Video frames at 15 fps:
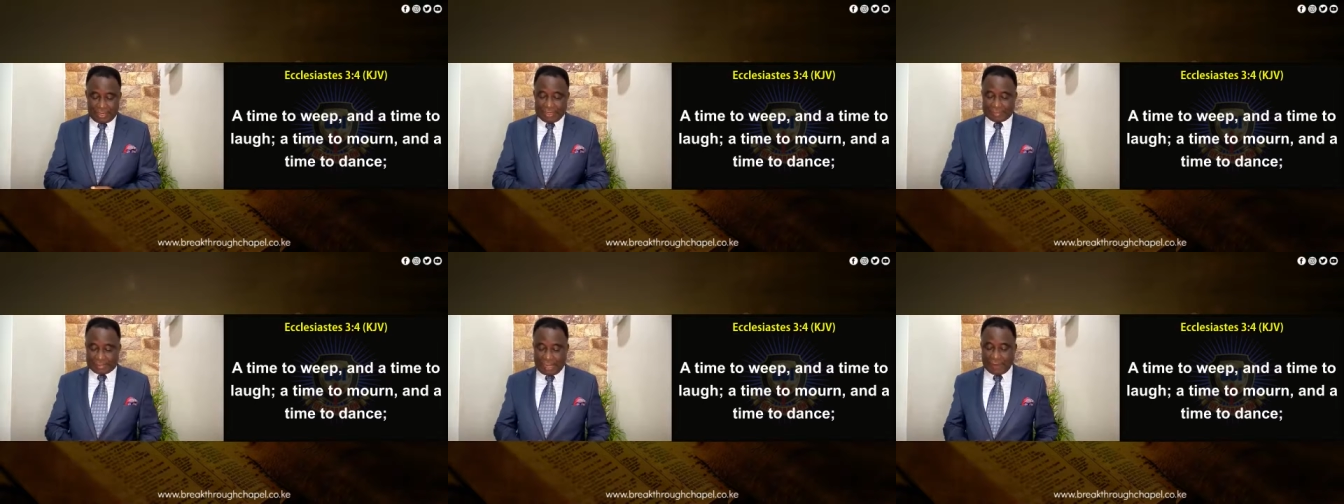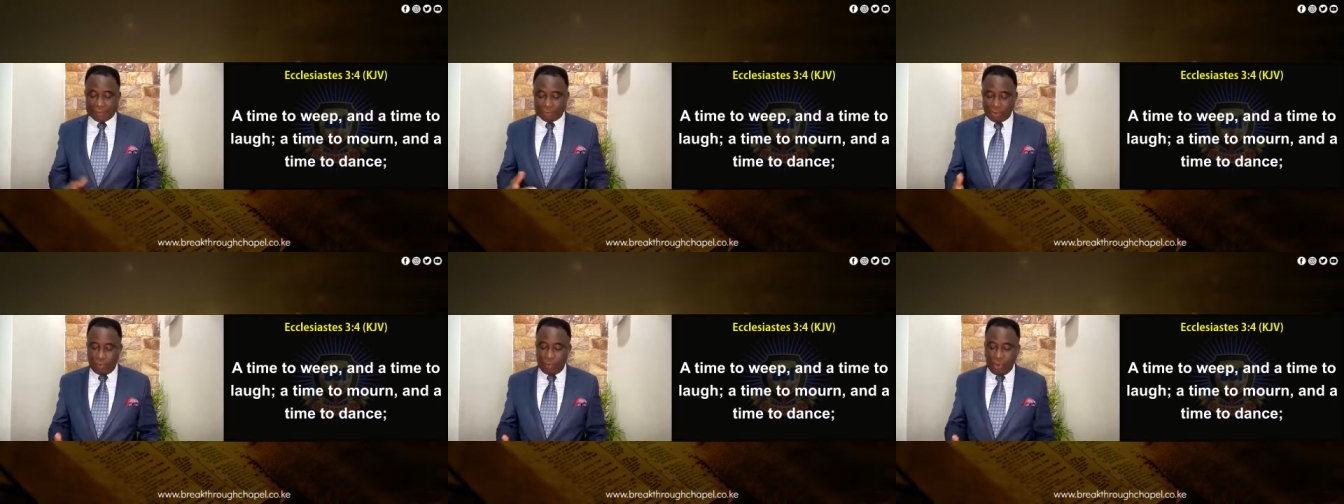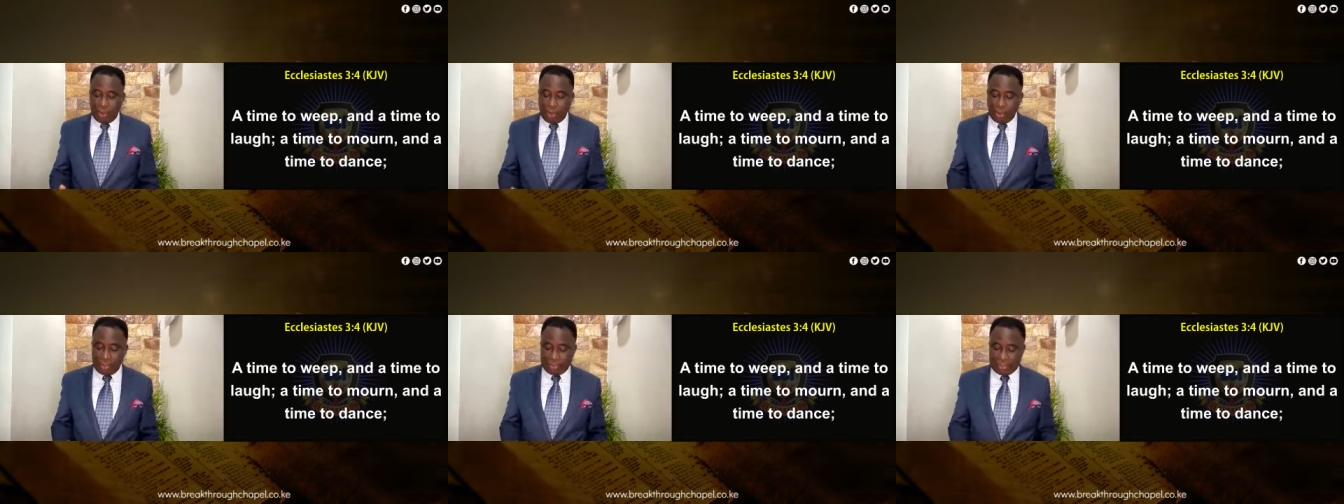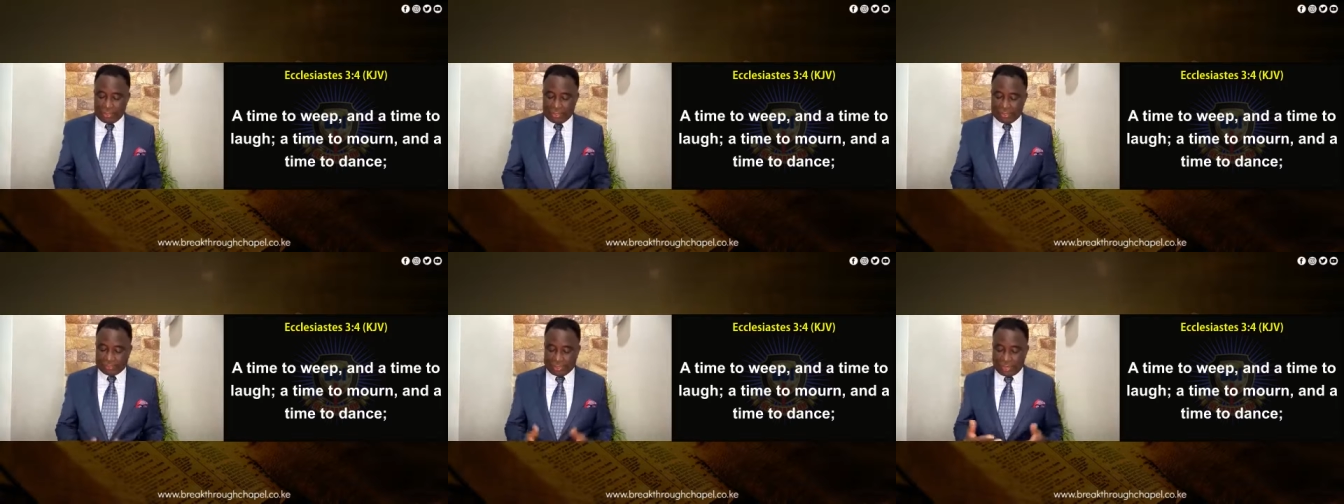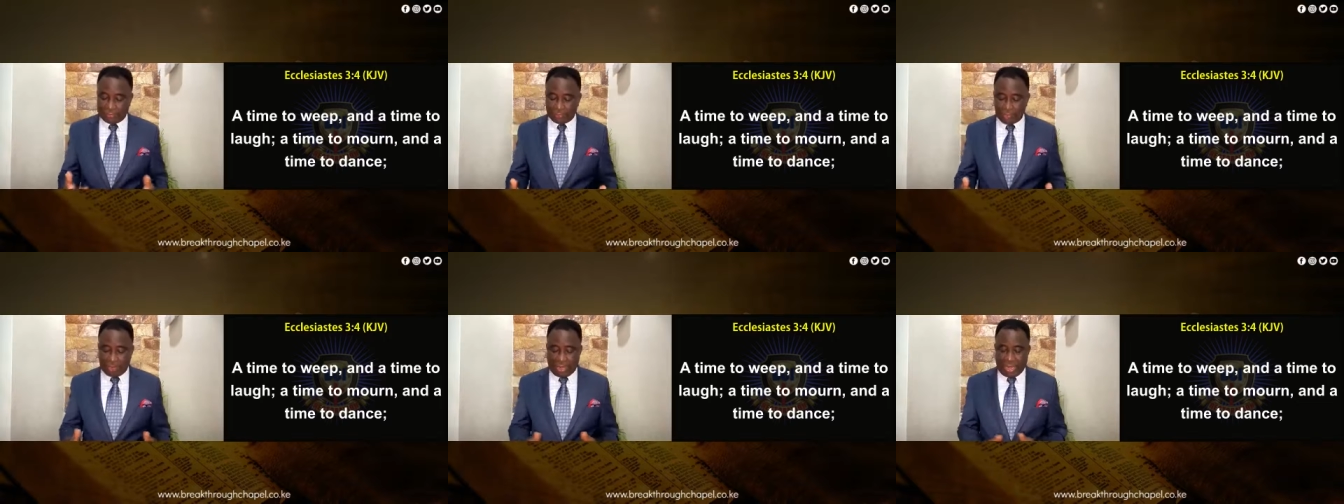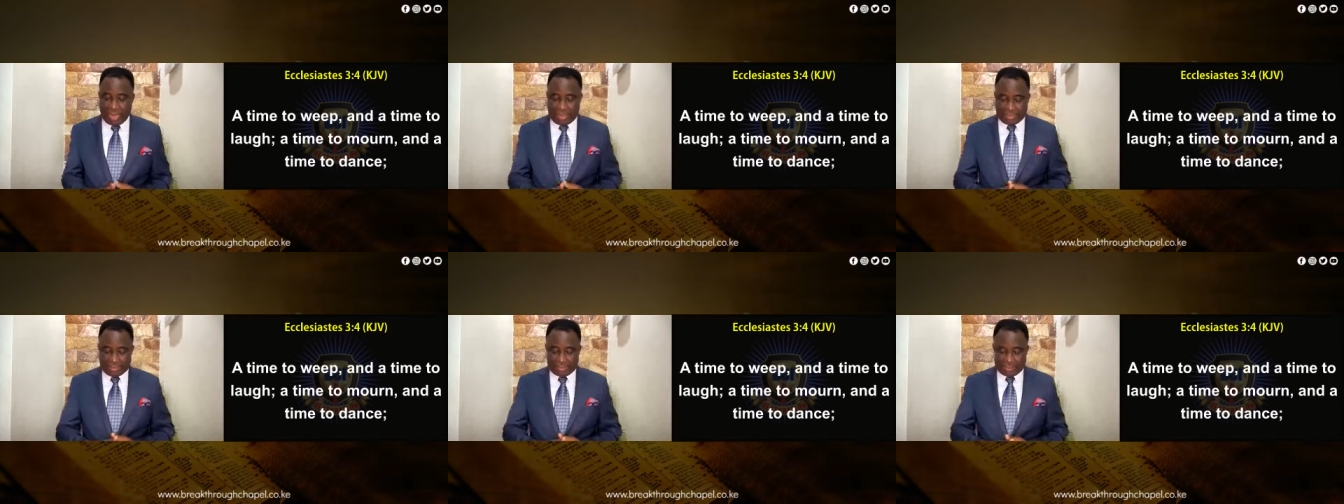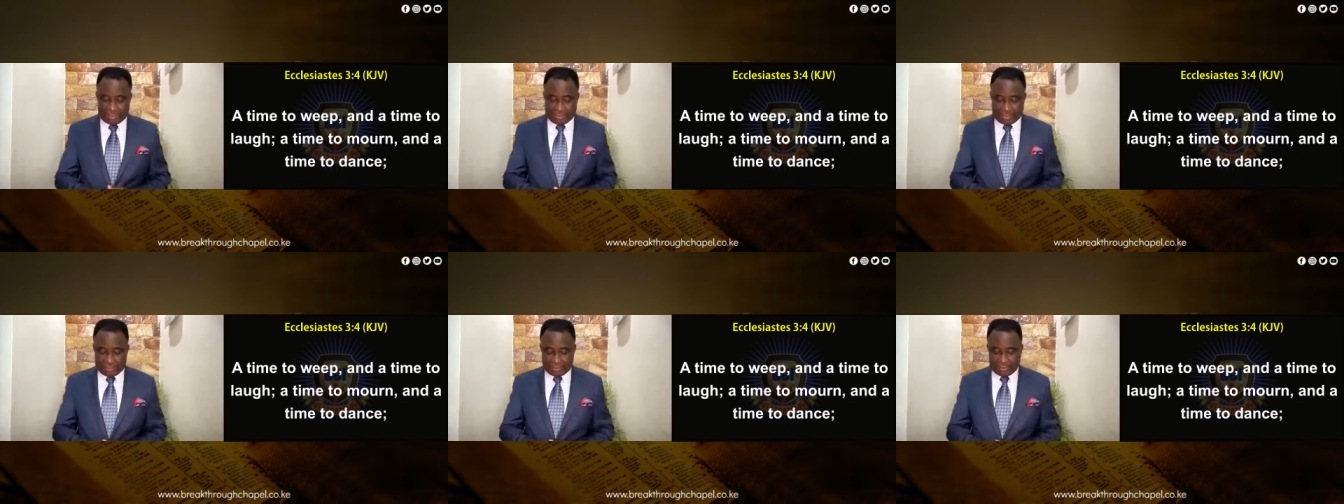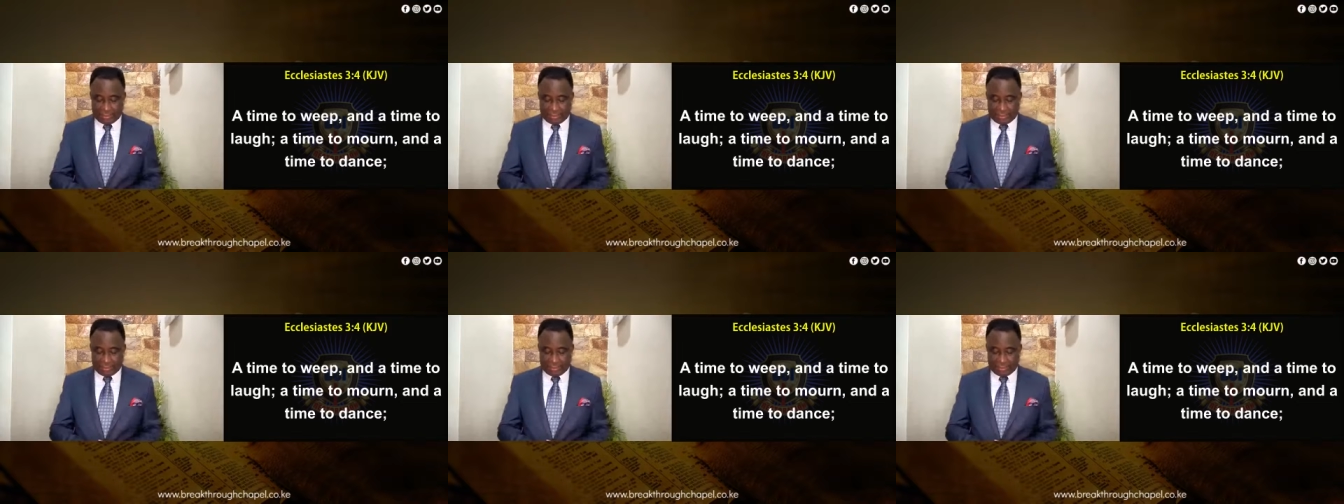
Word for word: a time to mourn, a time to dance